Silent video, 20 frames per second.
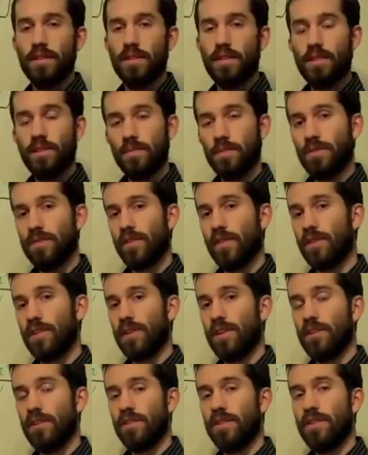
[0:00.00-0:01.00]
Since we've
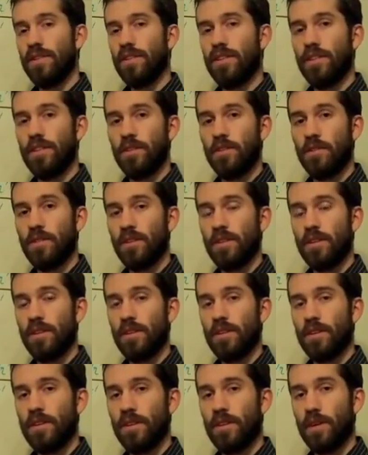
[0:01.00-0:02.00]
already learned
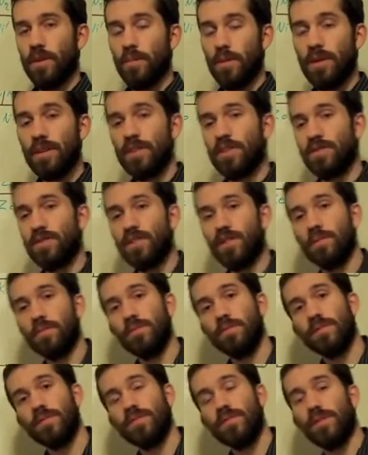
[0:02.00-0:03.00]
a bunch of
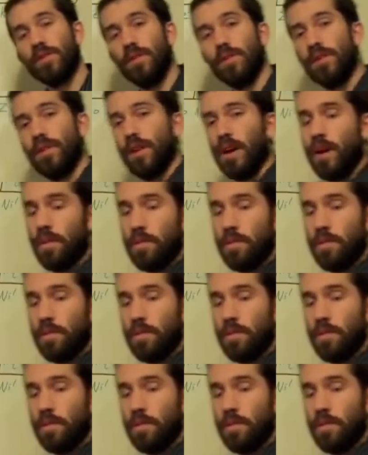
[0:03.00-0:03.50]
symbols for going